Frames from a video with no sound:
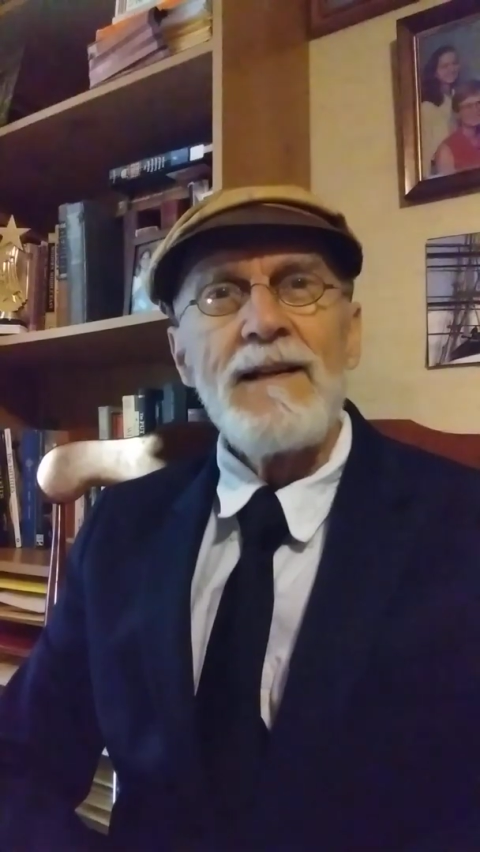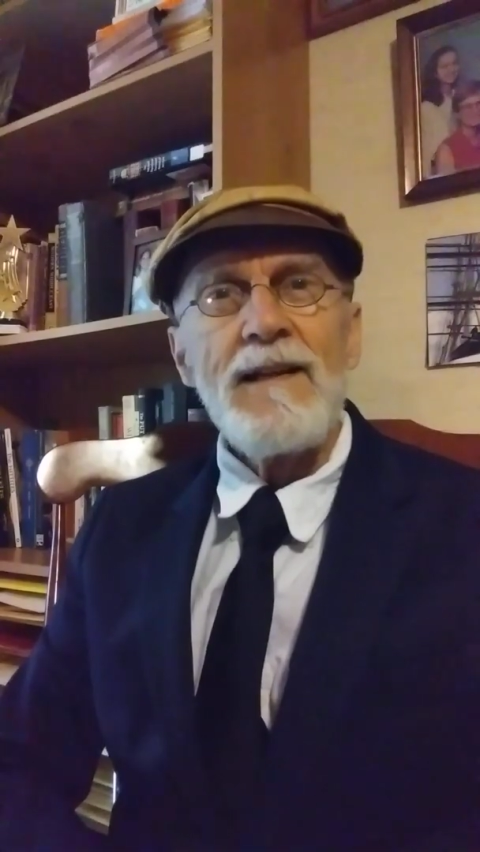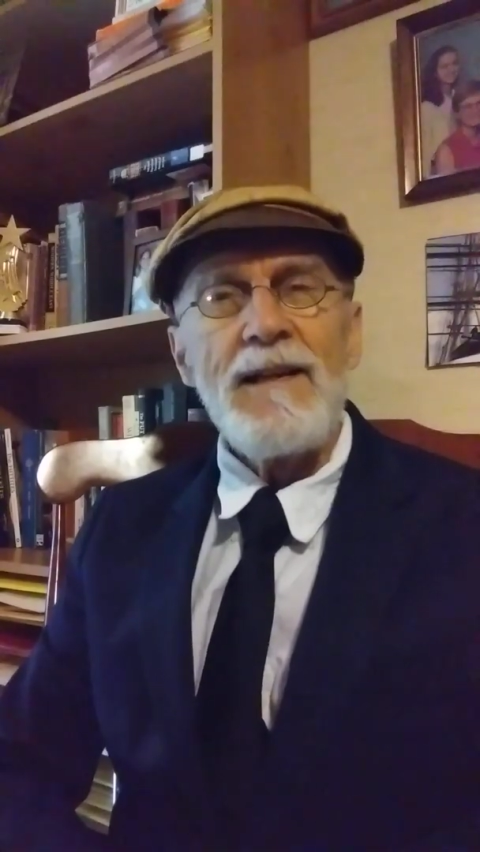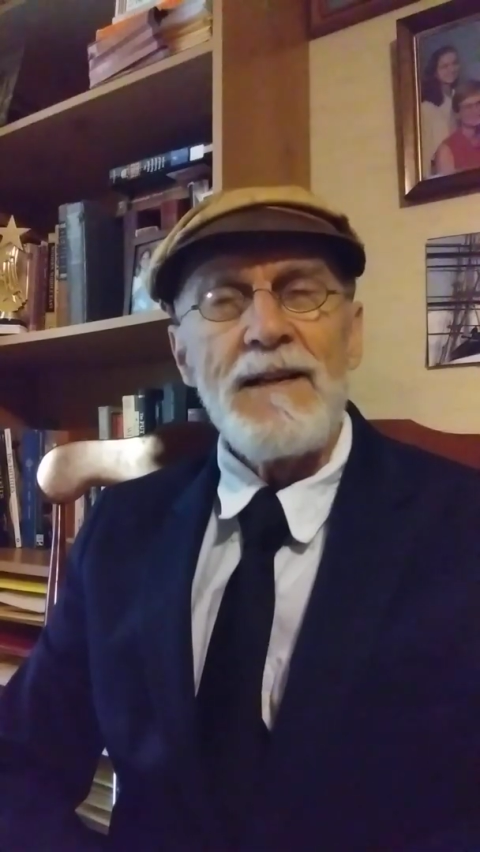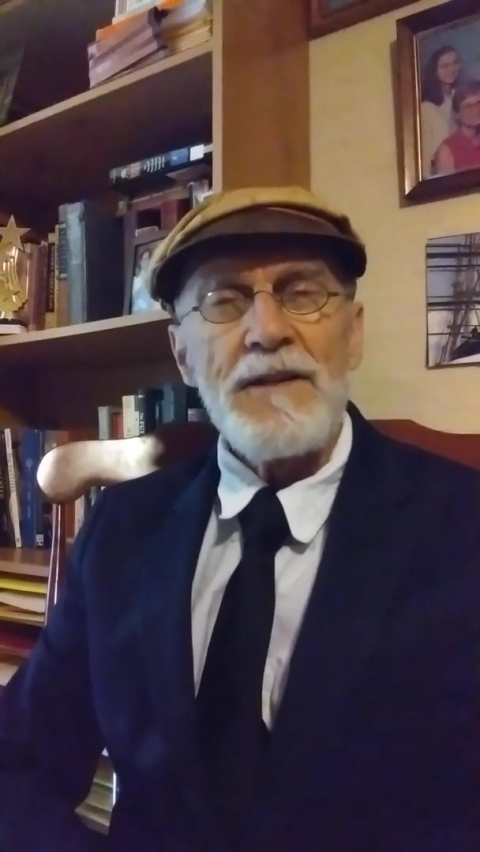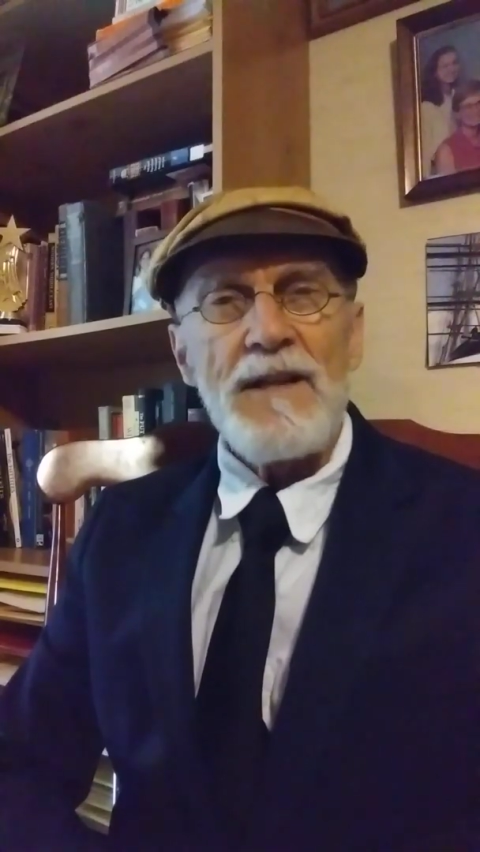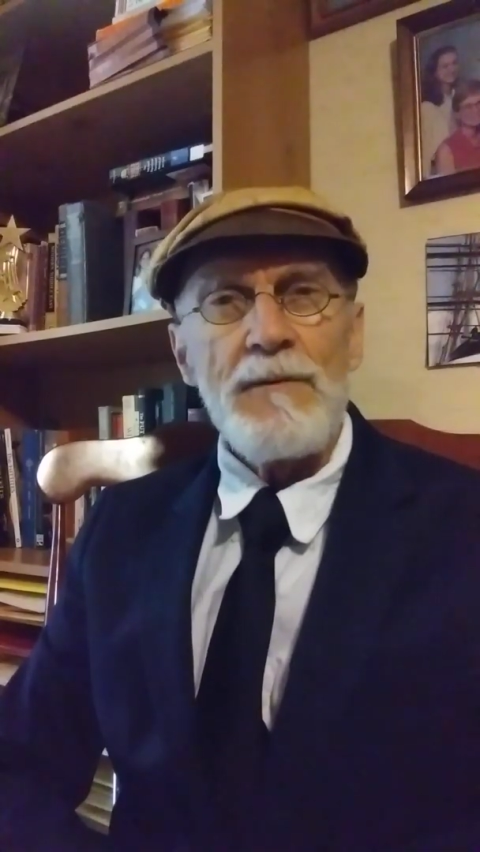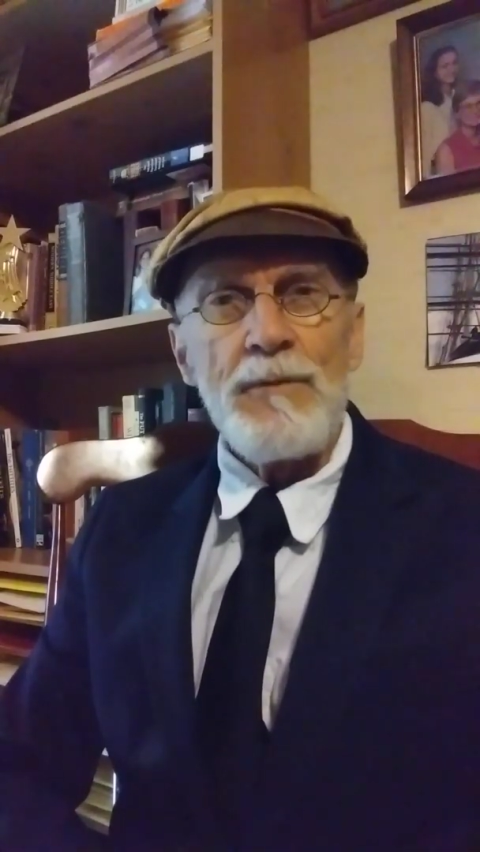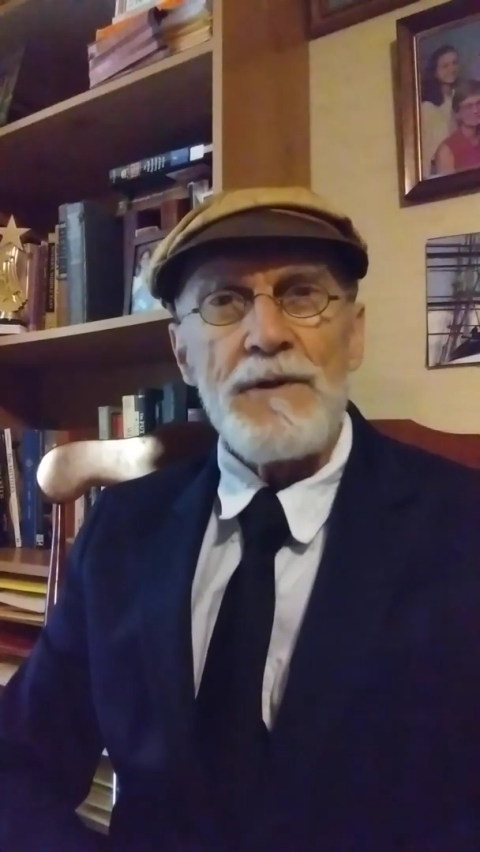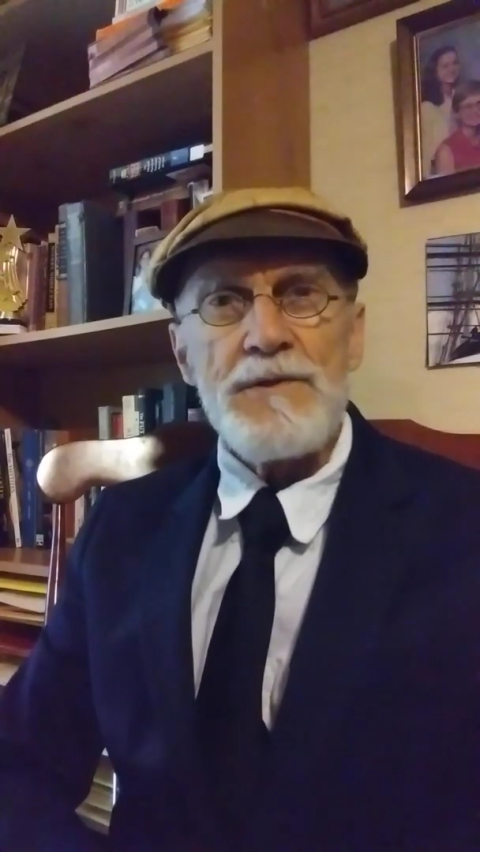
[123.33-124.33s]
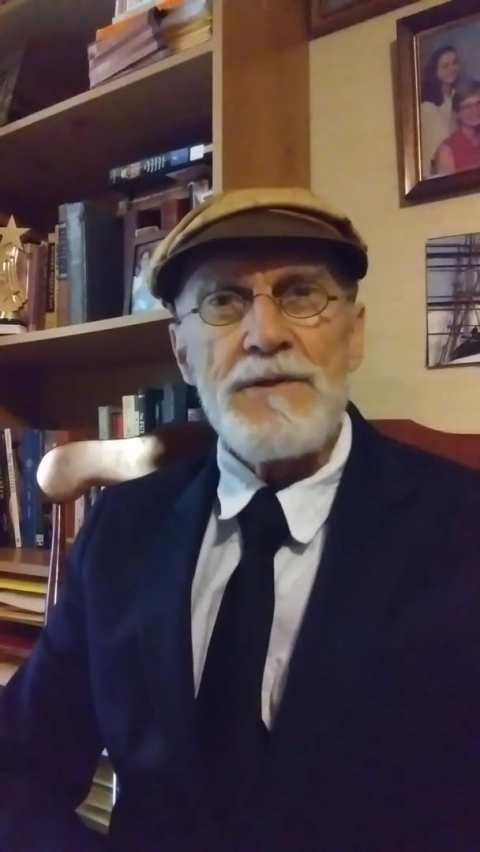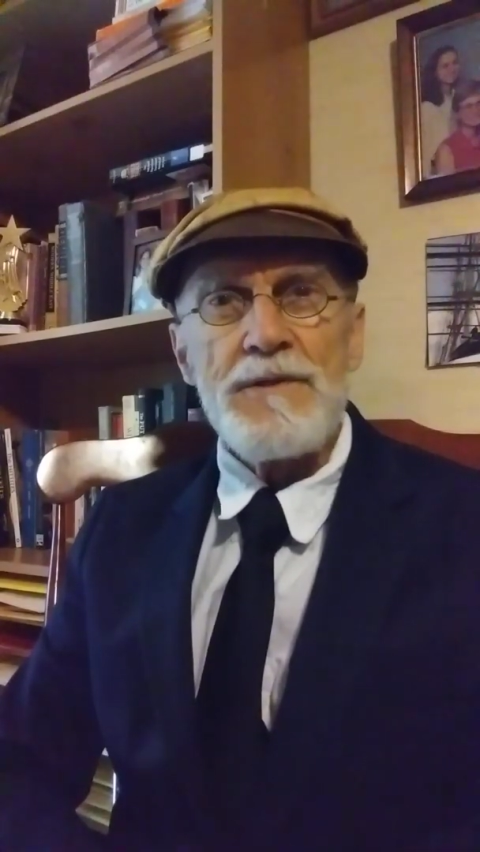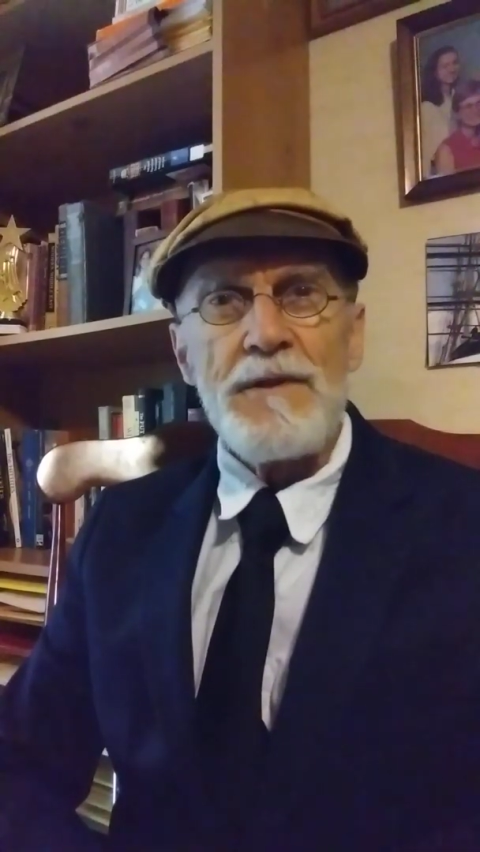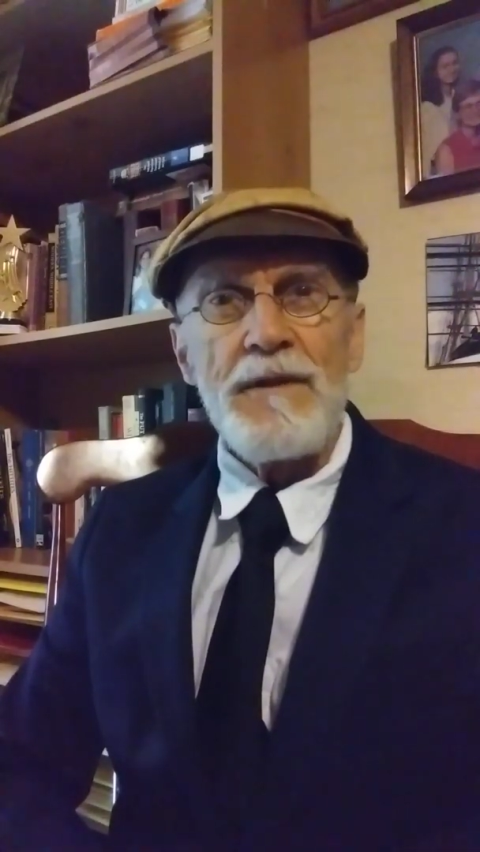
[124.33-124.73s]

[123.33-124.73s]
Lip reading: Edith Edwards